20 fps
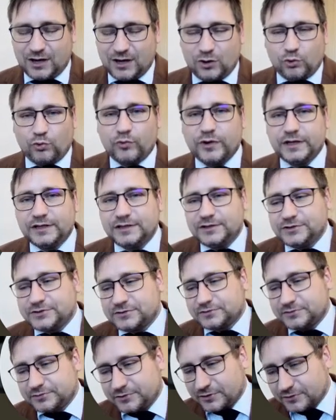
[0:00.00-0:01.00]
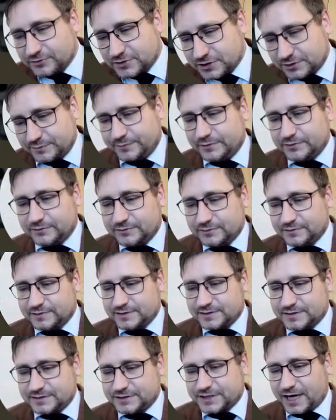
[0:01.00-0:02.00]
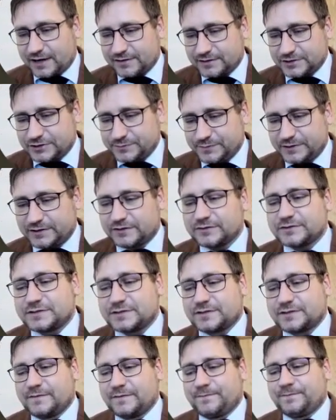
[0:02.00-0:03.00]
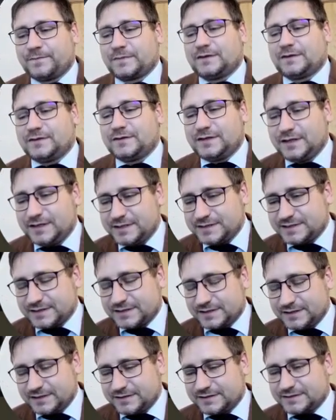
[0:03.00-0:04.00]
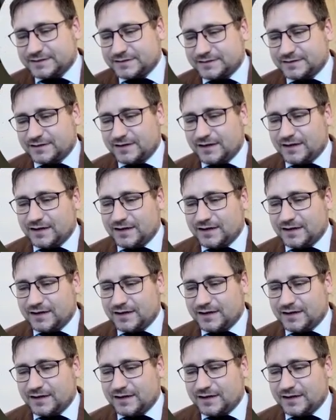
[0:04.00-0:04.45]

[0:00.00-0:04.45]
We need you to contribute to this challenge because this is